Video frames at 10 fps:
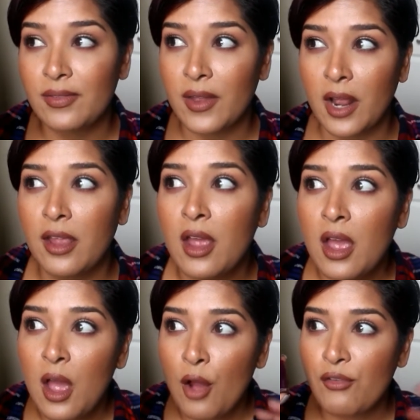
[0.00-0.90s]
And then I
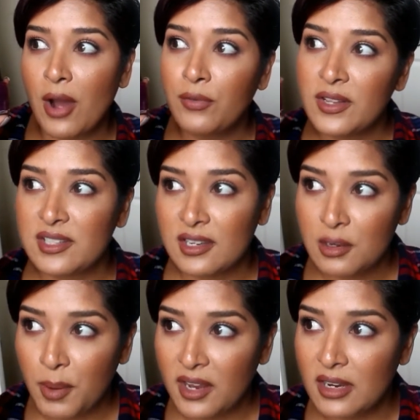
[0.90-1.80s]
found this
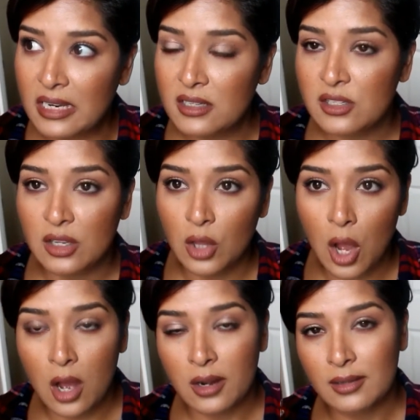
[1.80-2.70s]
independent
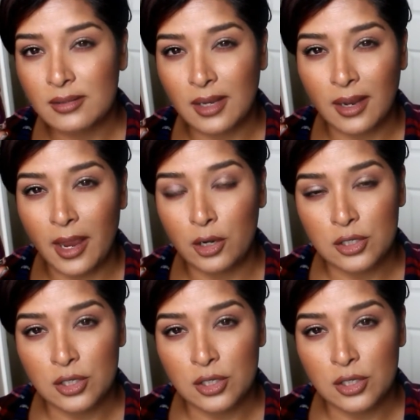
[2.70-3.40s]
salon. It's like a hair